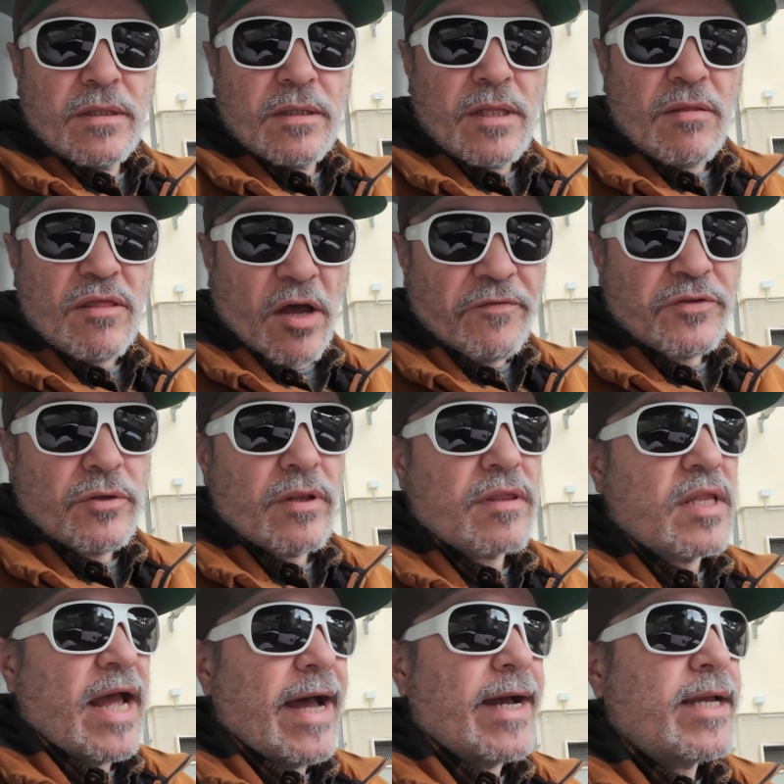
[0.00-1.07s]
the software
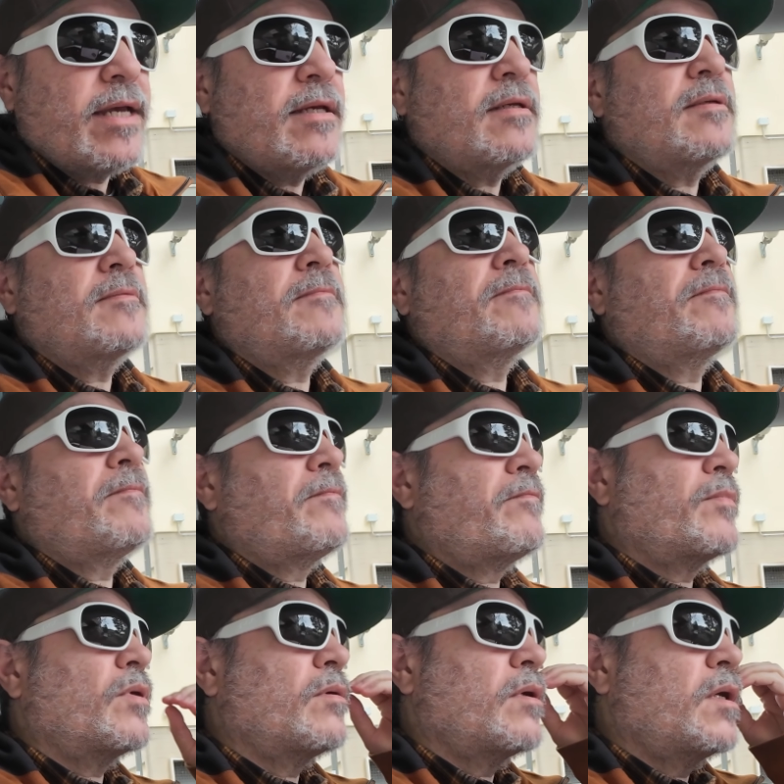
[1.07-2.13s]
stack,
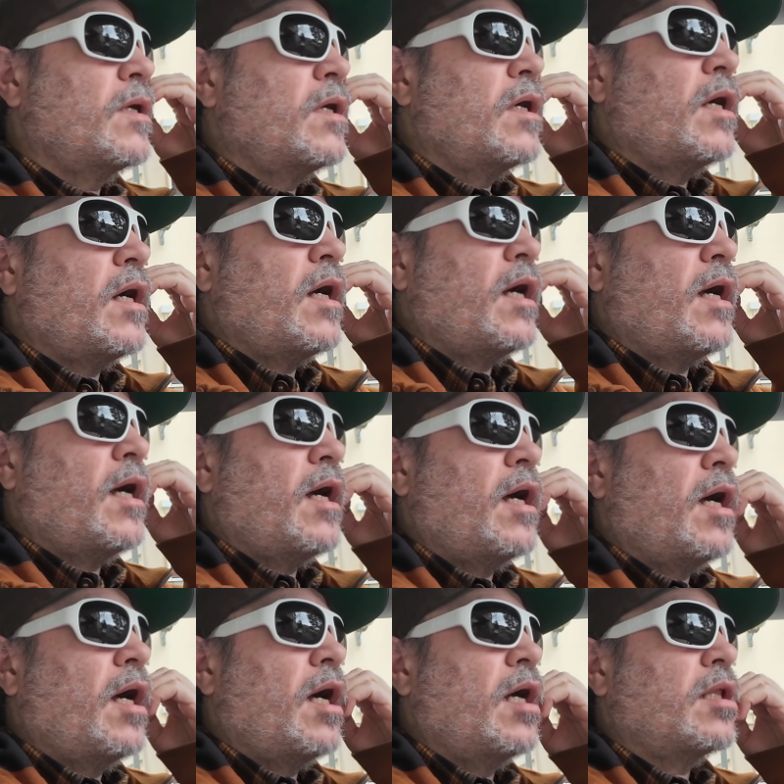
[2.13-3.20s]

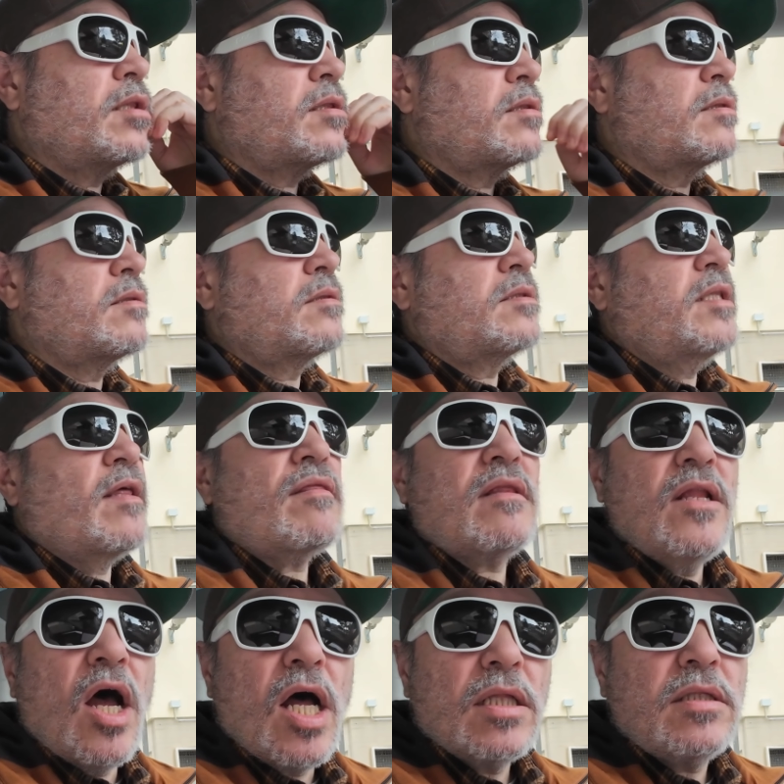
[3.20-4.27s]
does
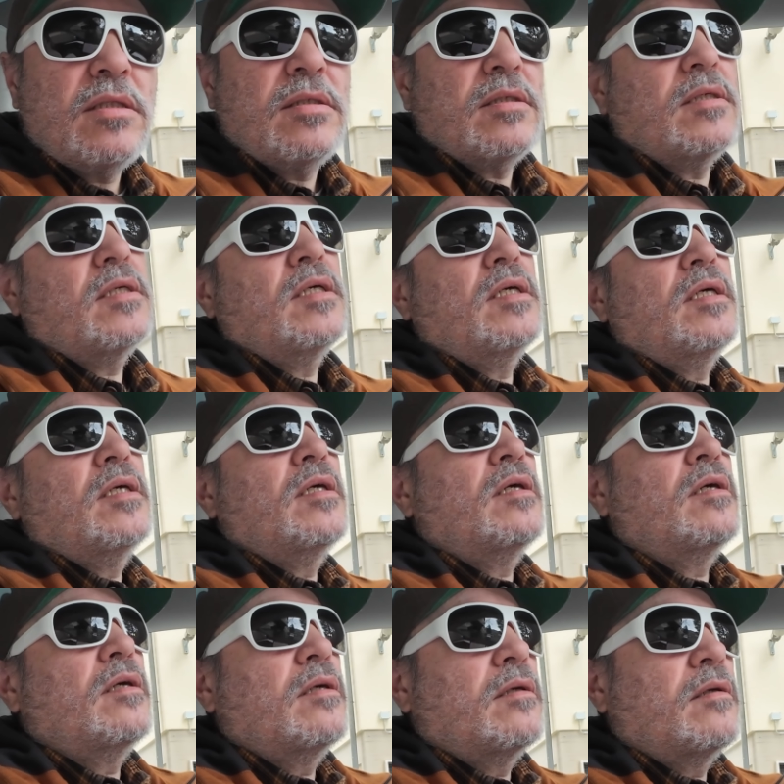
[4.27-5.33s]
not,
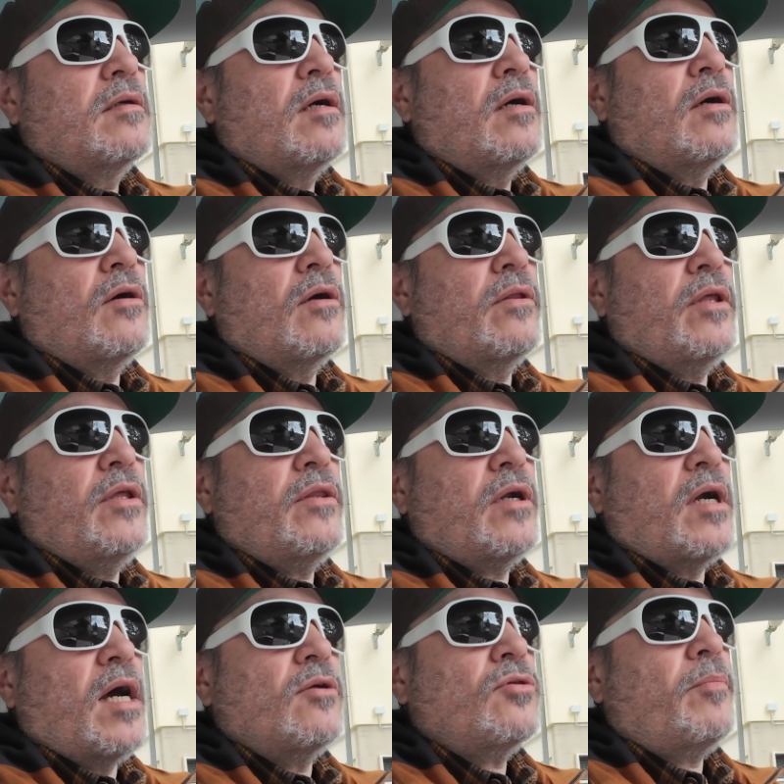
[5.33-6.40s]

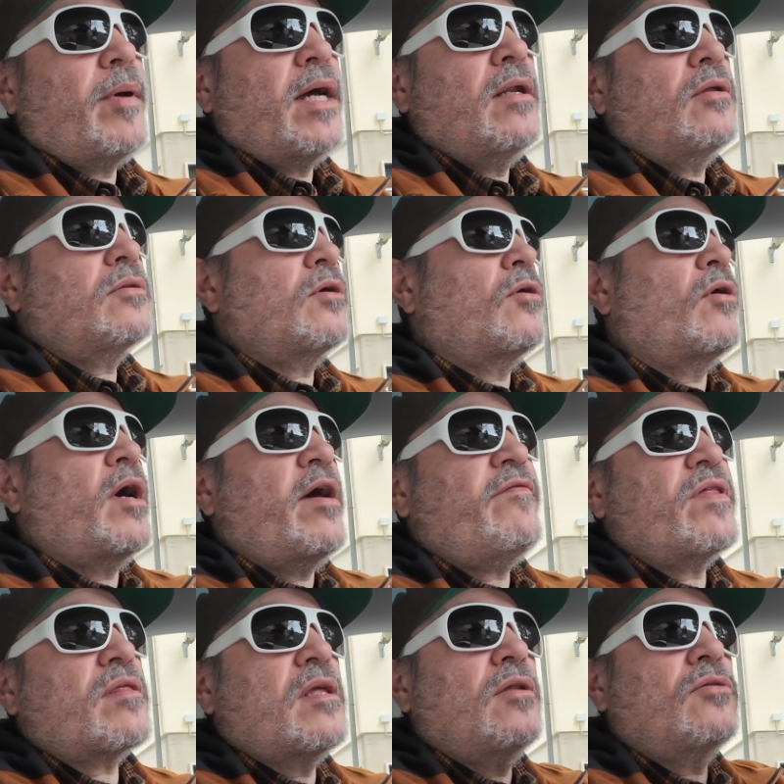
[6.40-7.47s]
either Autopilot or
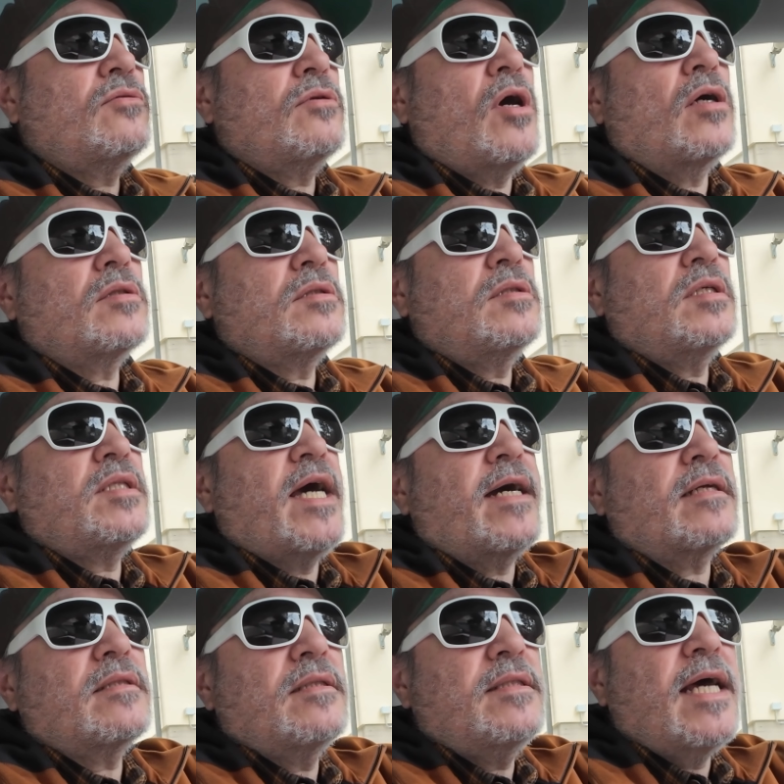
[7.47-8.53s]
FSD do not
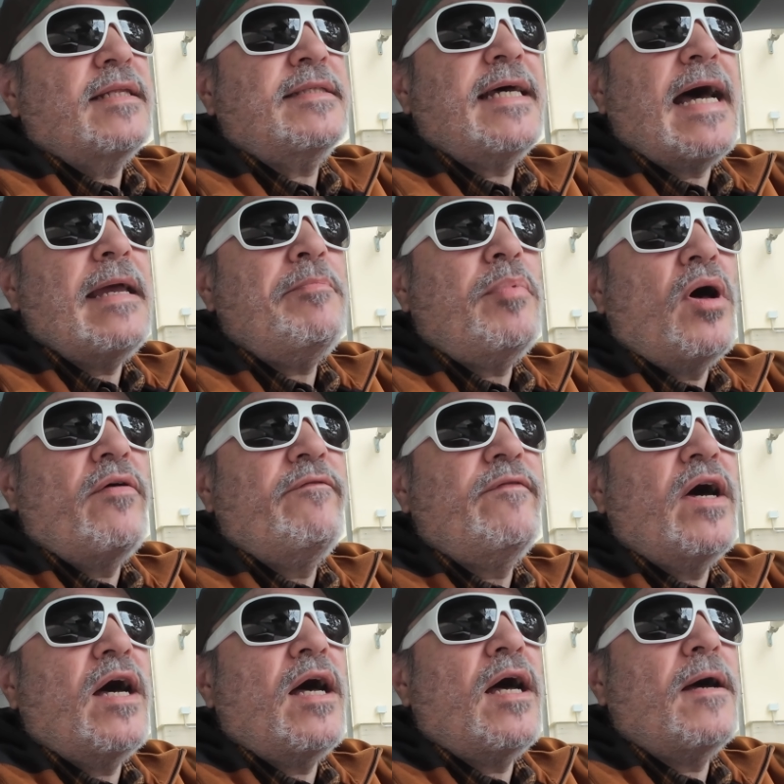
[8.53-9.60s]
detect that type
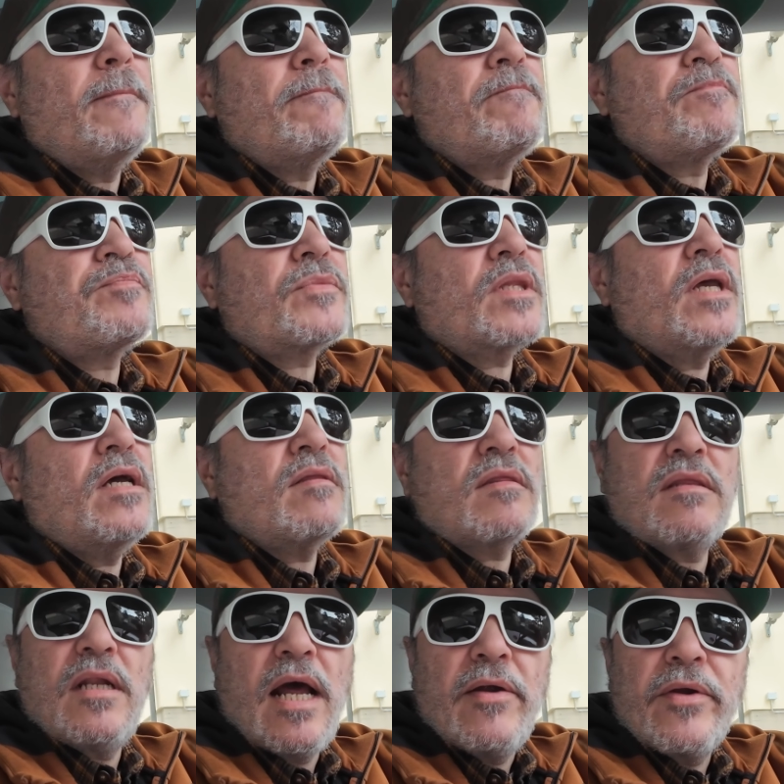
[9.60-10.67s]
of
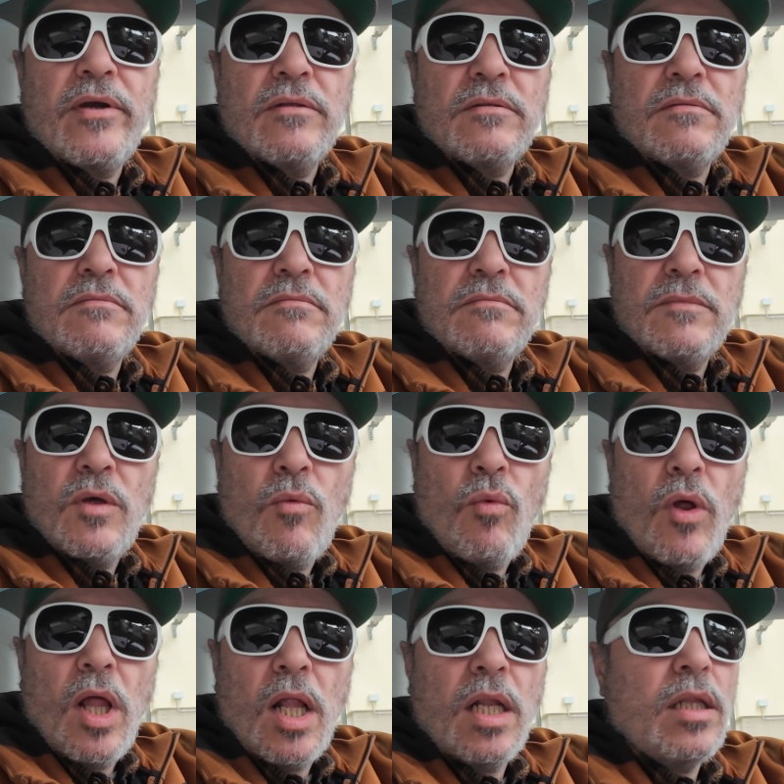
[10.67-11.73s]
scenario,
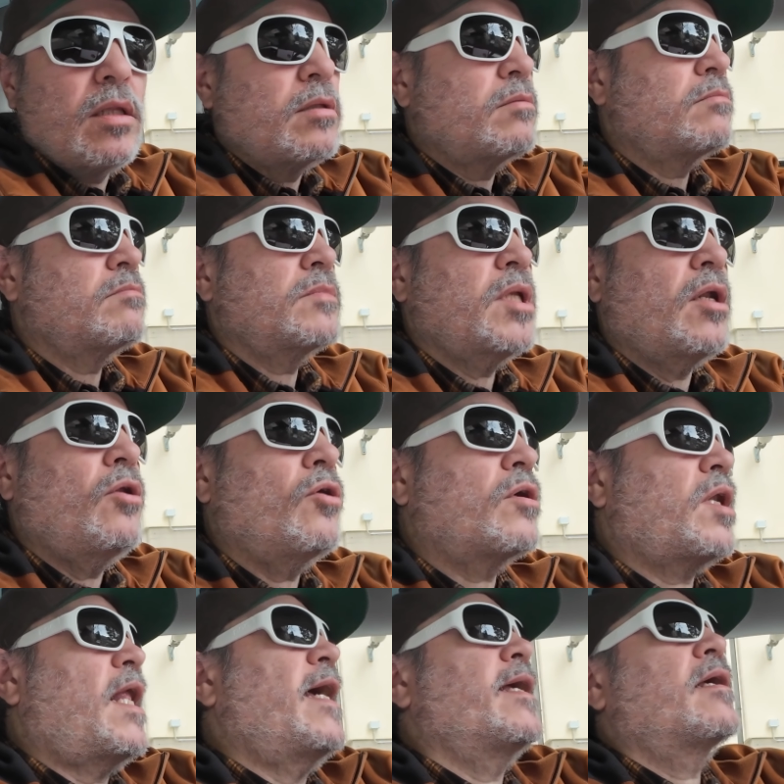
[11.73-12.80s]
wall that
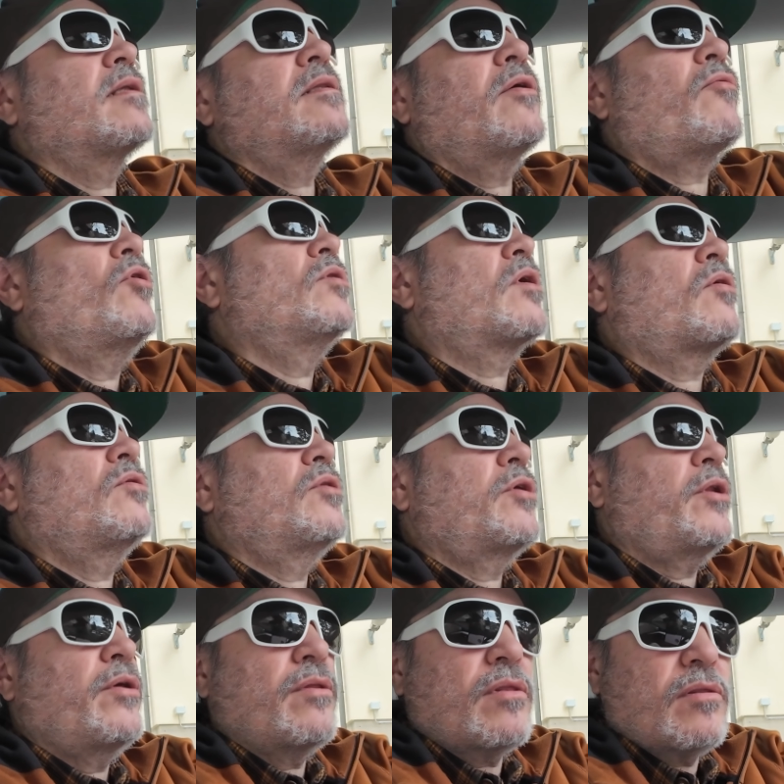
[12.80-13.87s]
look like the road
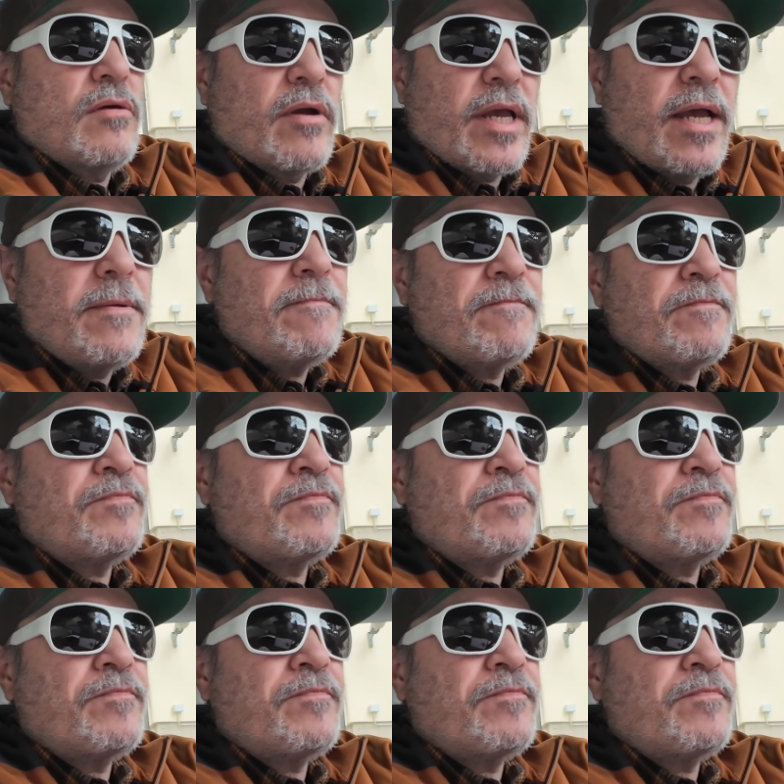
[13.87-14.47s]
continues, okay?